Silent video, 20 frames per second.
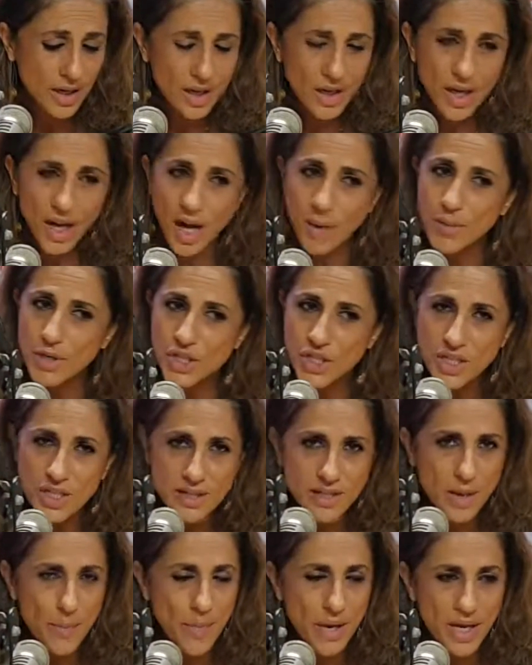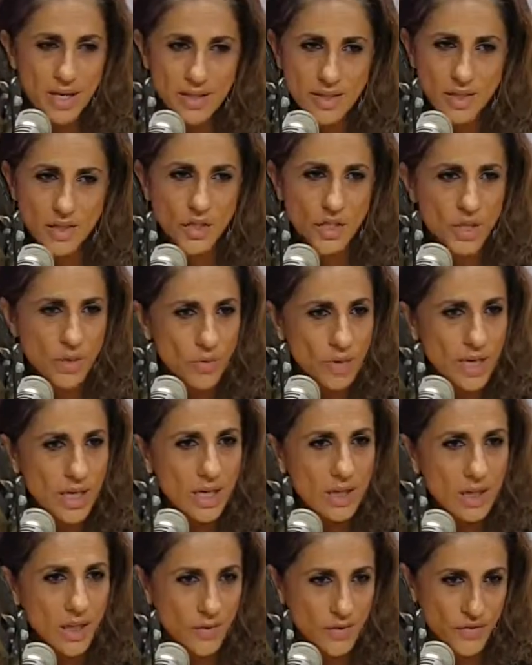I mean, she's amazing. She
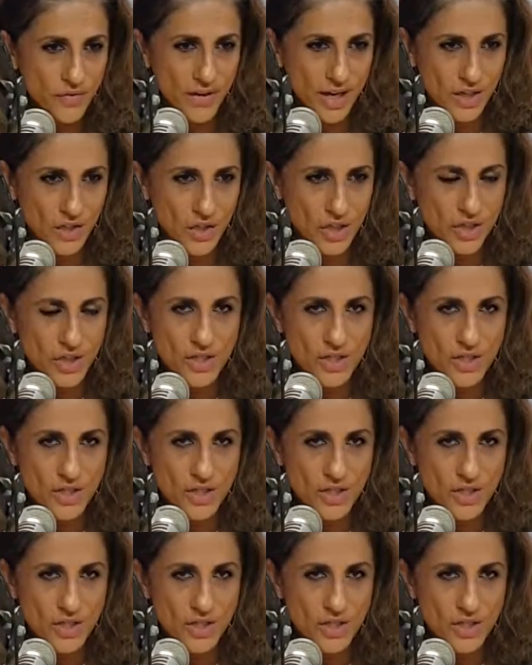really loves fashion.